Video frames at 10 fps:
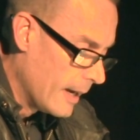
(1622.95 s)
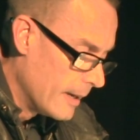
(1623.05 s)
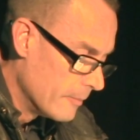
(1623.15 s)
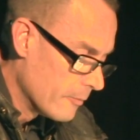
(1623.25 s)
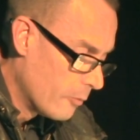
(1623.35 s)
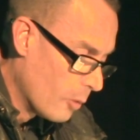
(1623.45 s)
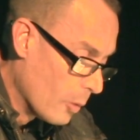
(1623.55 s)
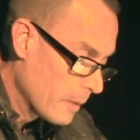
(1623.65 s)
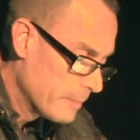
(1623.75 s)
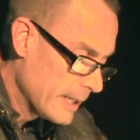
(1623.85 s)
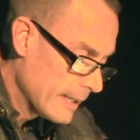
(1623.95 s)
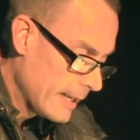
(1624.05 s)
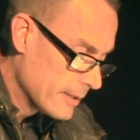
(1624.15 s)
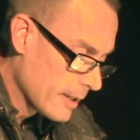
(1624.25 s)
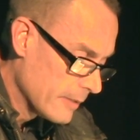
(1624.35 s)
for
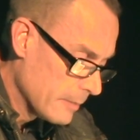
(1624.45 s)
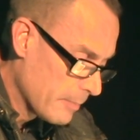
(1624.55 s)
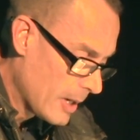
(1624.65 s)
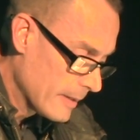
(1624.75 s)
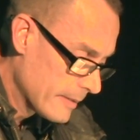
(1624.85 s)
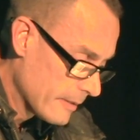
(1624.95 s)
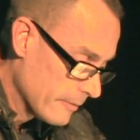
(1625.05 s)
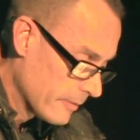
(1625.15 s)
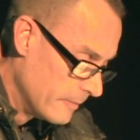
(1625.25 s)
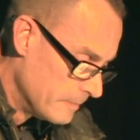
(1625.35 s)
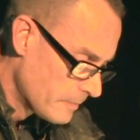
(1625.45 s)
being HIV positive.